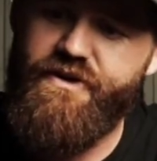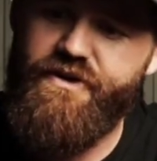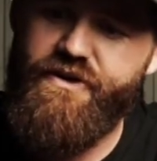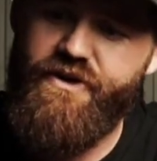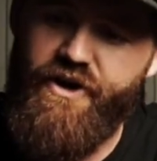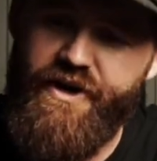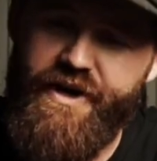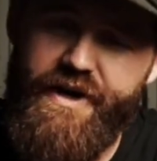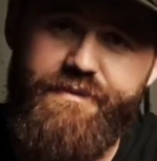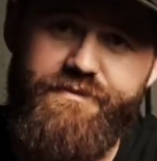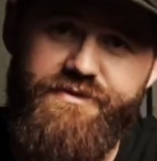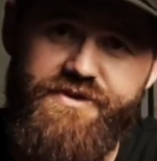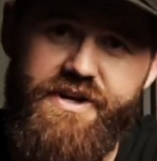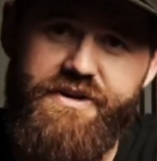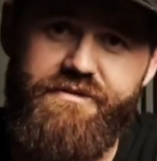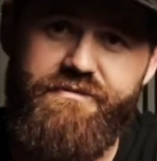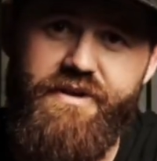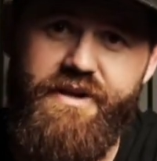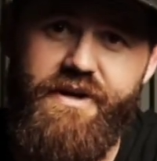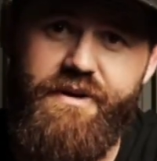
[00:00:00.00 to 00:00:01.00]
I am
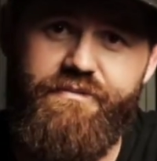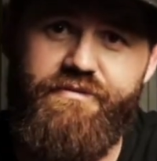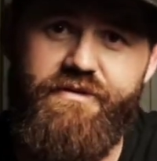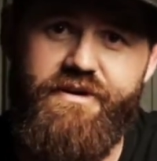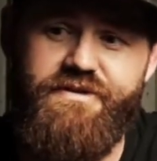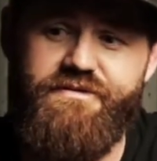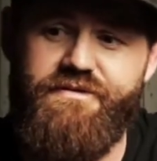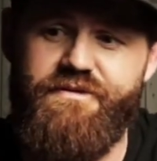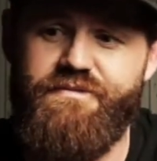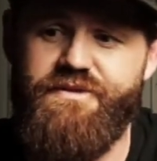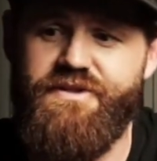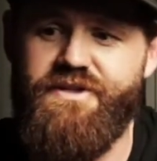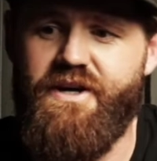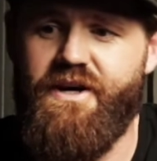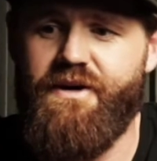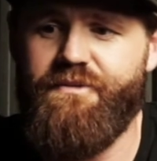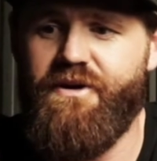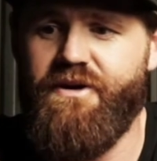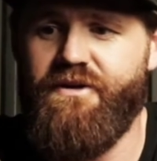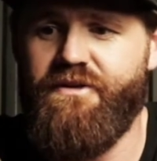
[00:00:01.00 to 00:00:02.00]
genuinely impressed with
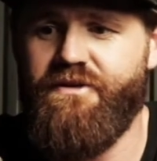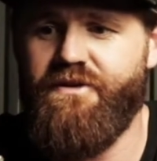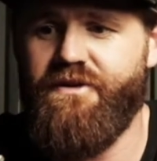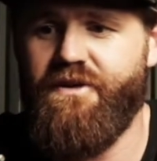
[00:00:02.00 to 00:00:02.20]
Metabo.